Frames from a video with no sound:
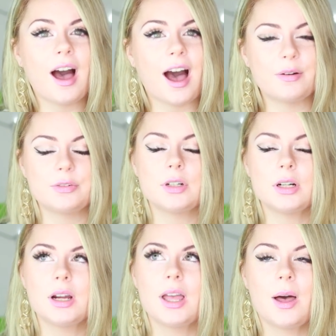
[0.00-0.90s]

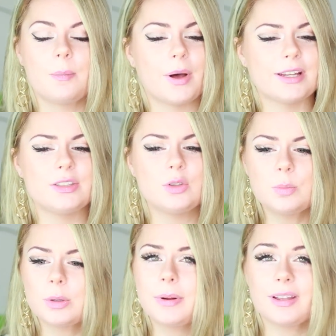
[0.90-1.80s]
after my
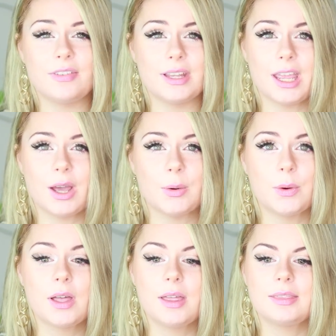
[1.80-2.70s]
super big
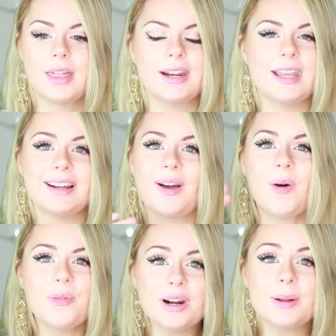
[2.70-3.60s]
video that hit
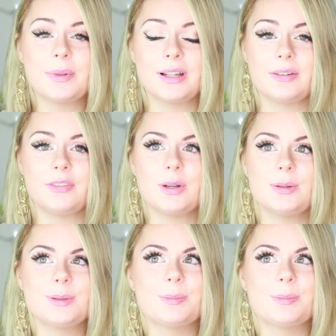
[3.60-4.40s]
over 1 million views.